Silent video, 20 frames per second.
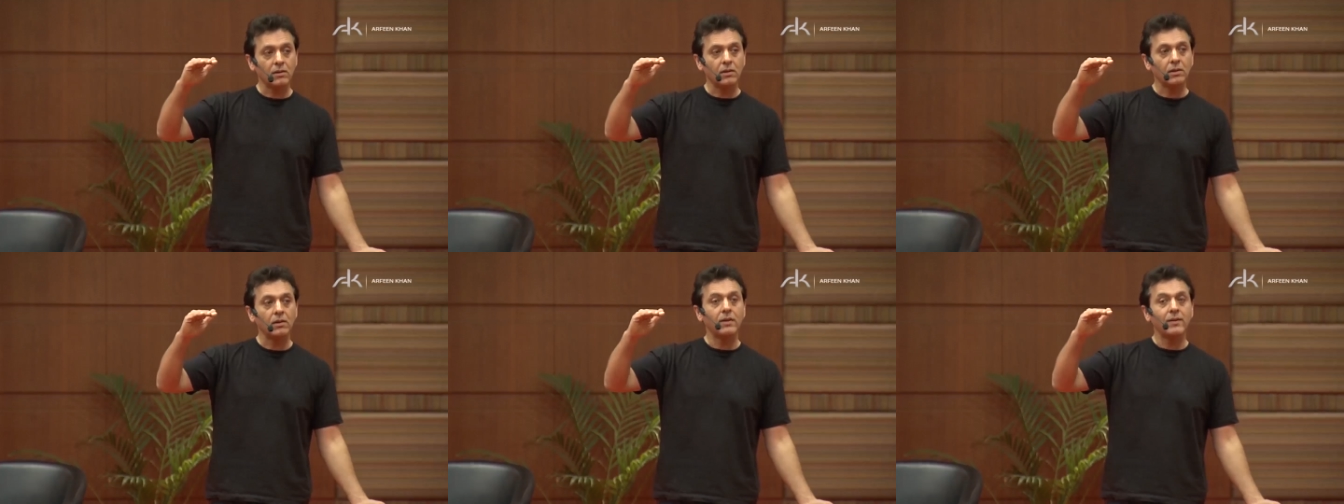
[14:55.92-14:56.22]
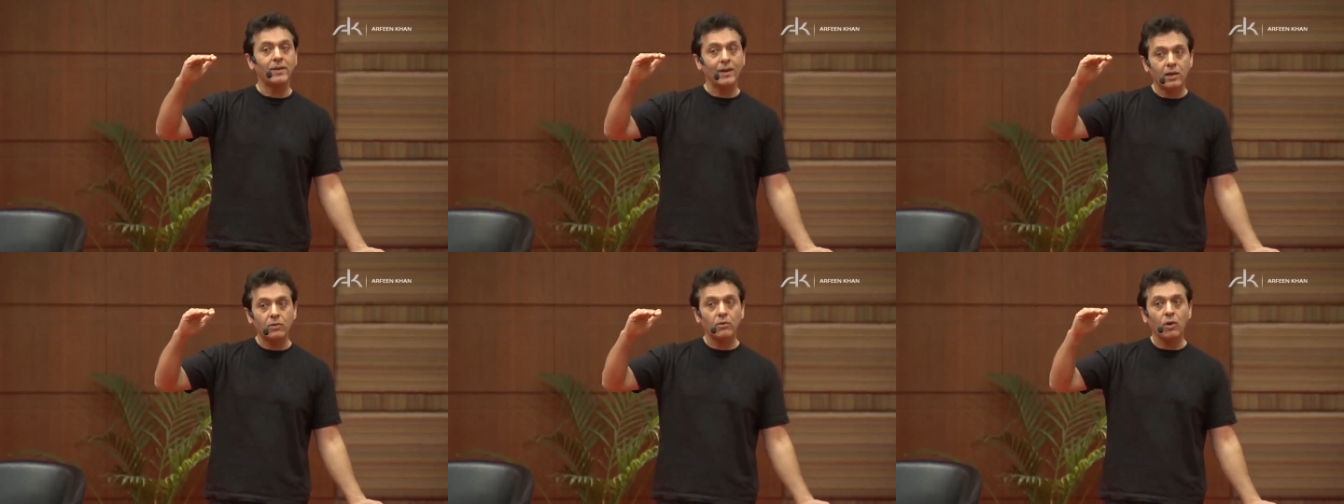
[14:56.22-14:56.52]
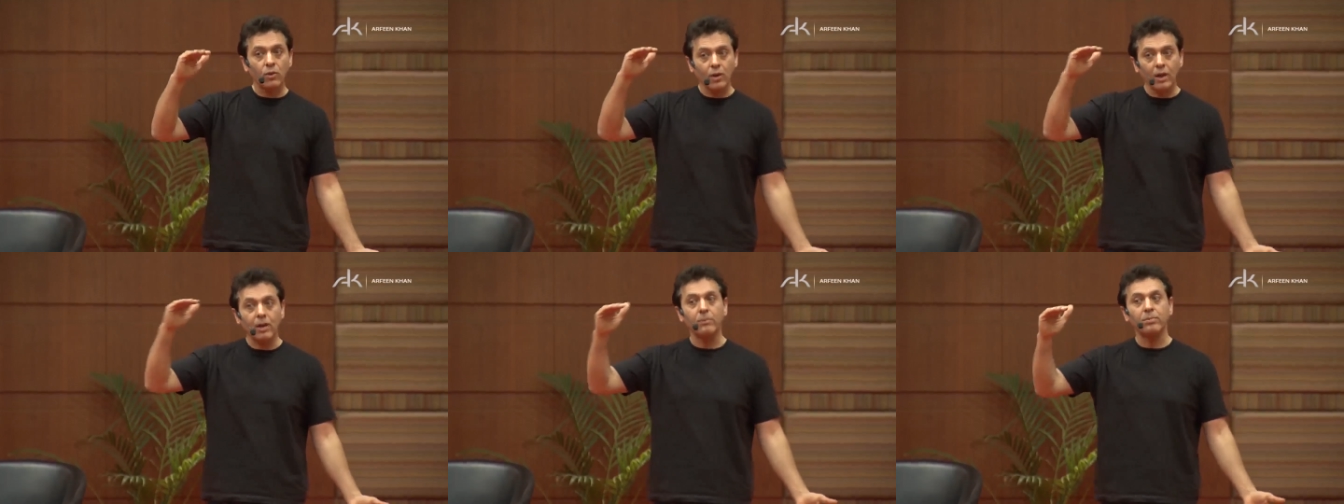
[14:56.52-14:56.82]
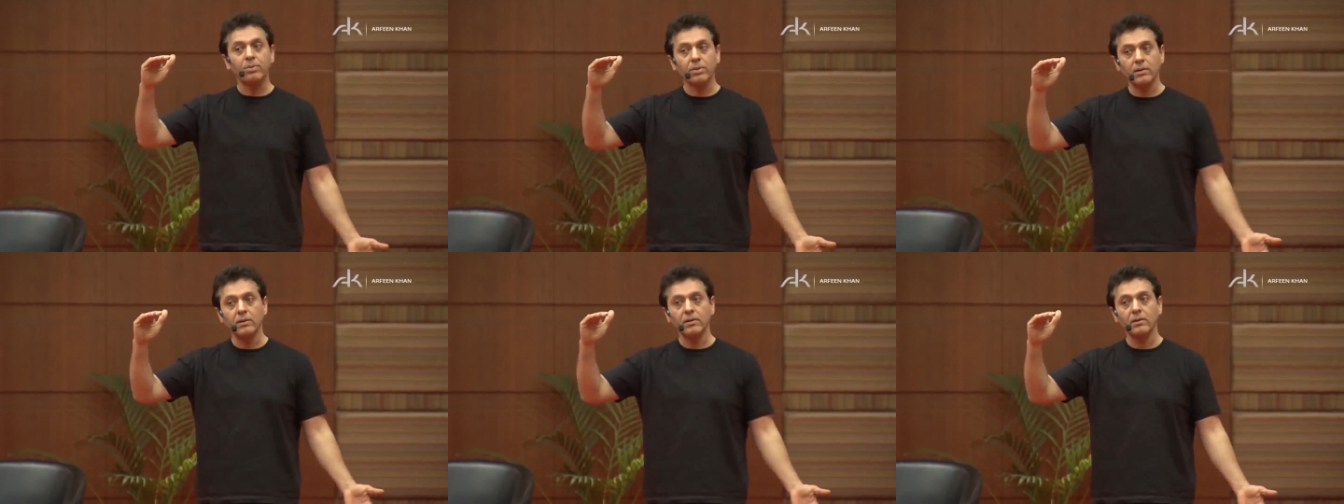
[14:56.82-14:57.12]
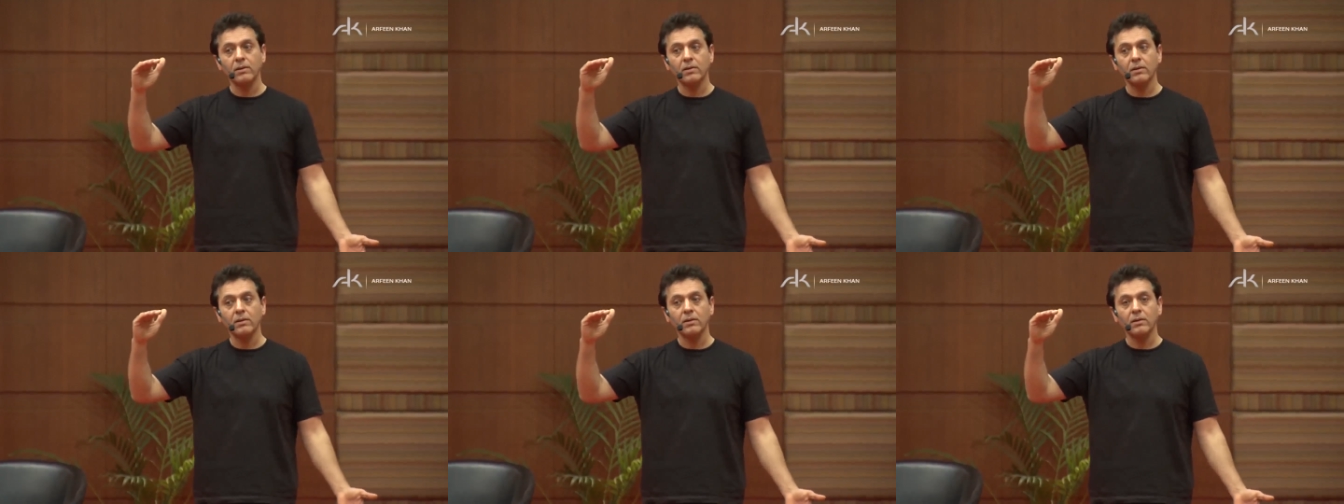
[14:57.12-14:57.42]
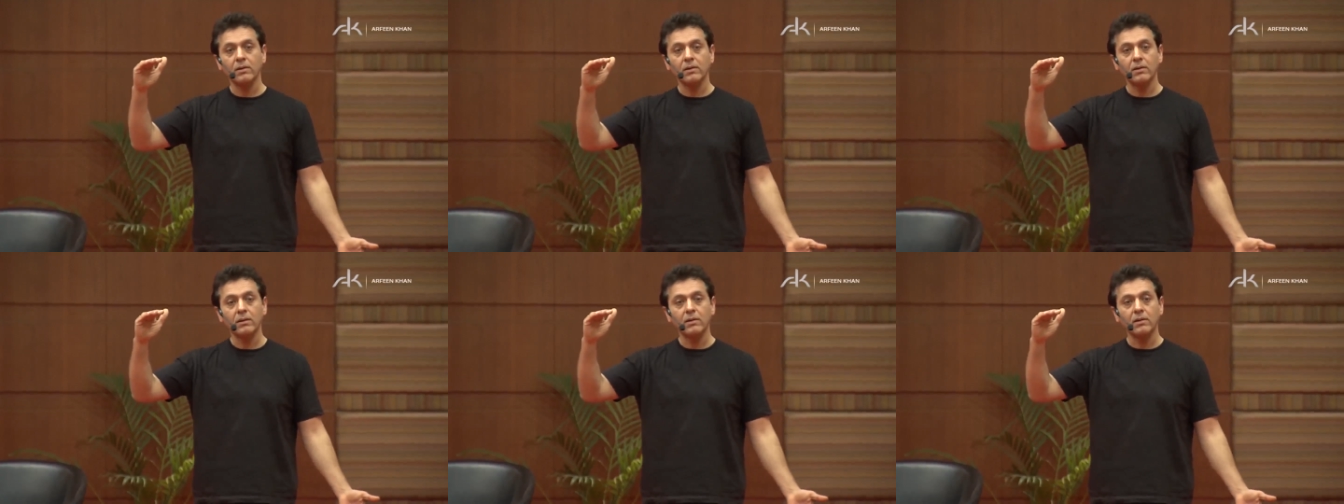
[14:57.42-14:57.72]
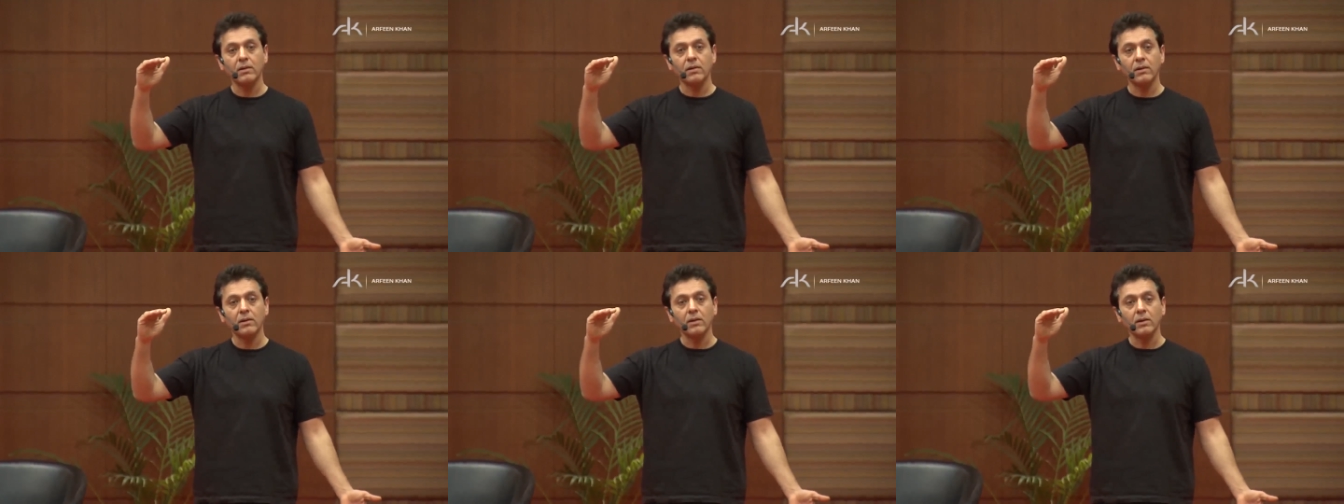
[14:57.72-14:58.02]
they're grown up.
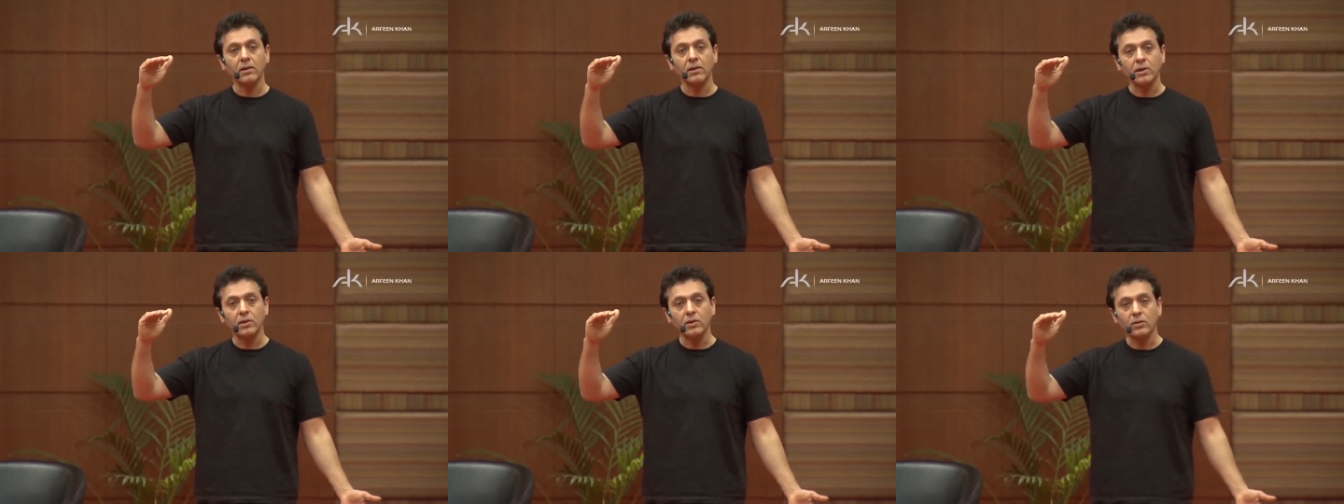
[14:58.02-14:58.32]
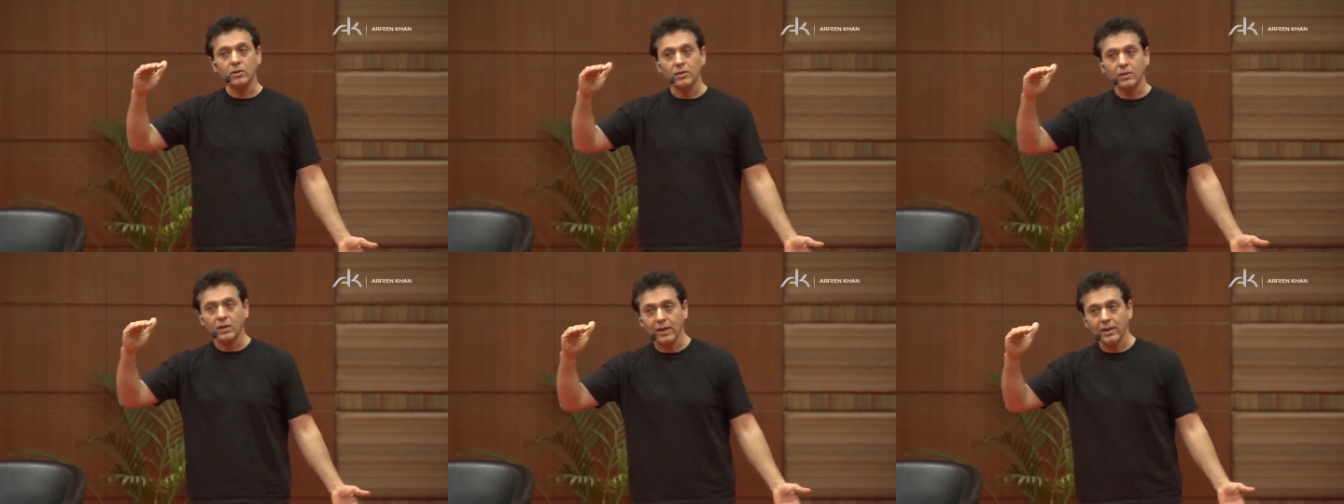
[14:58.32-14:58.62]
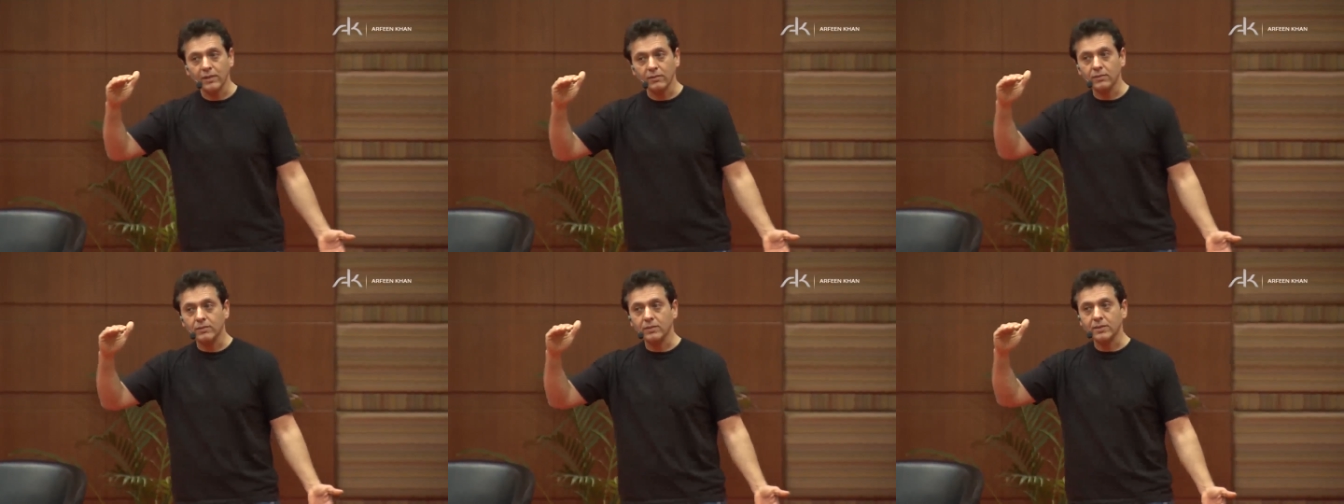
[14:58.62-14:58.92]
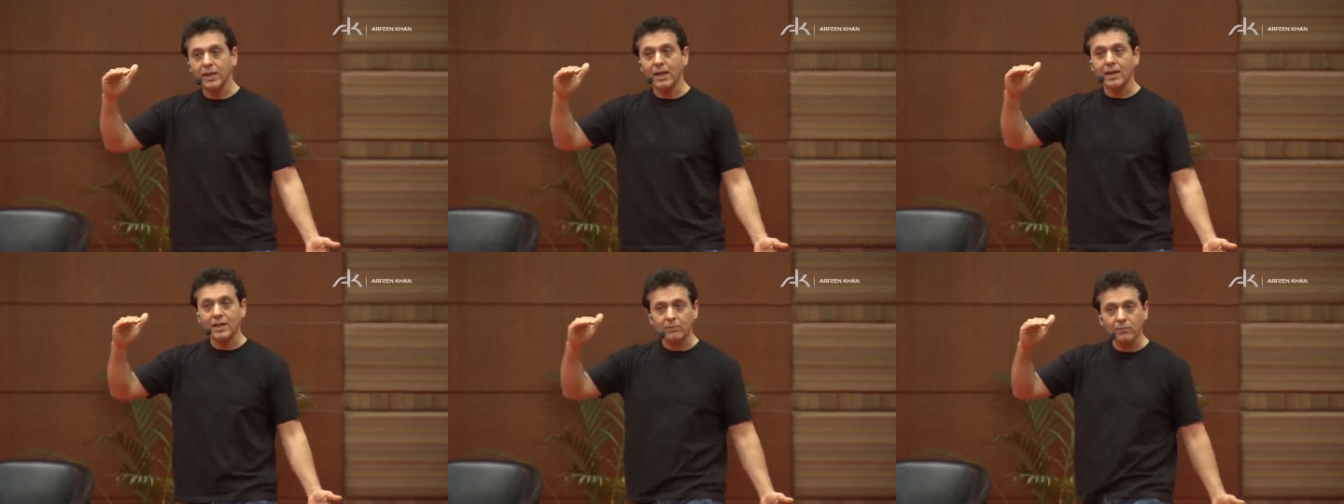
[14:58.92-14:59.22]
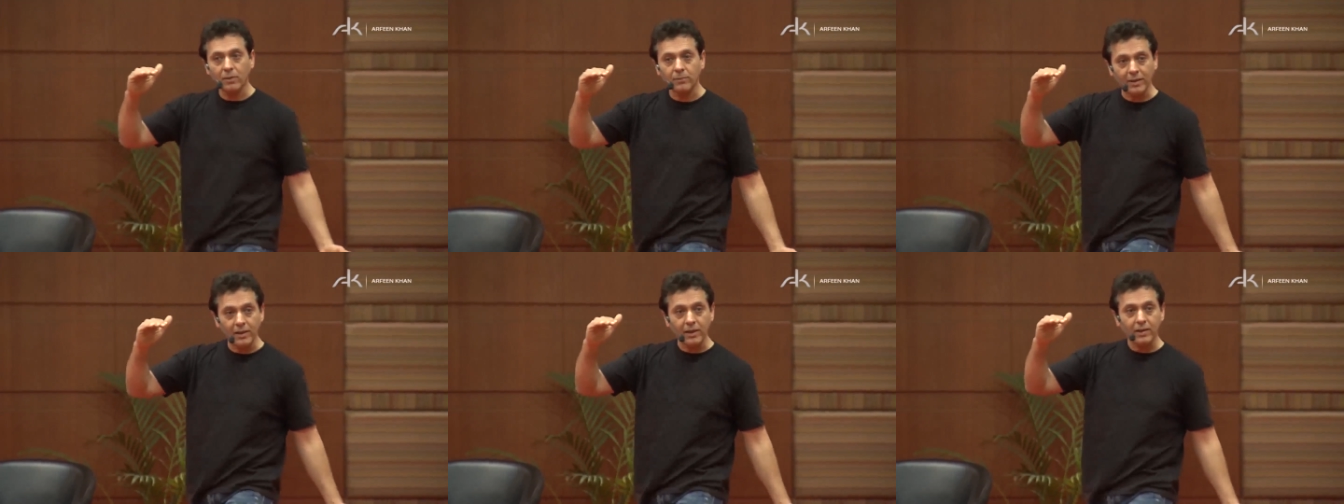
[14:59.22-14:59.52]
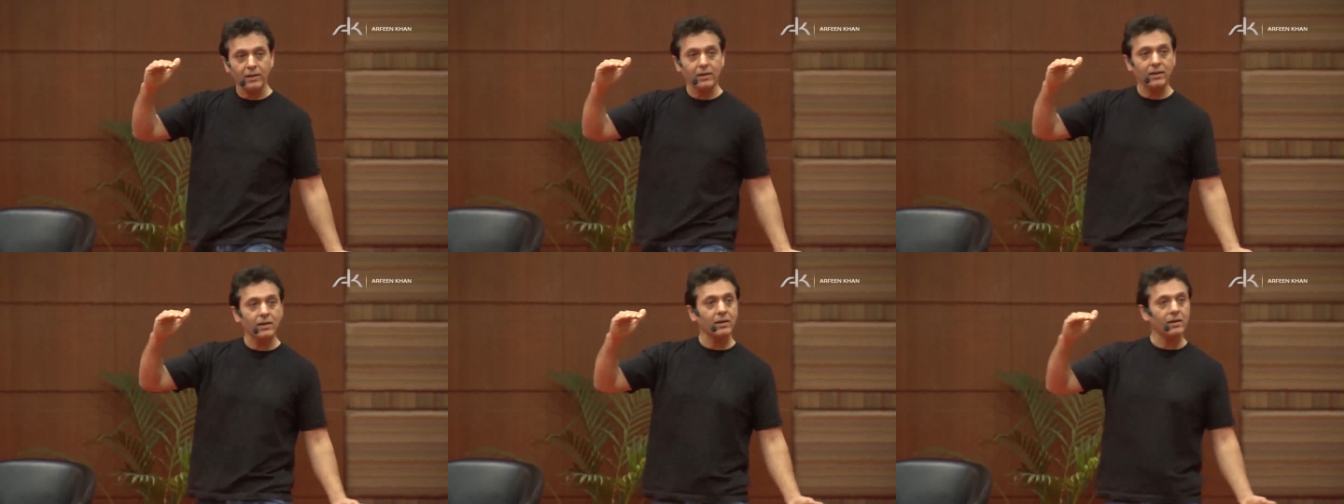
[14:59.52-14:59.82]
You need to kind of kick them a bit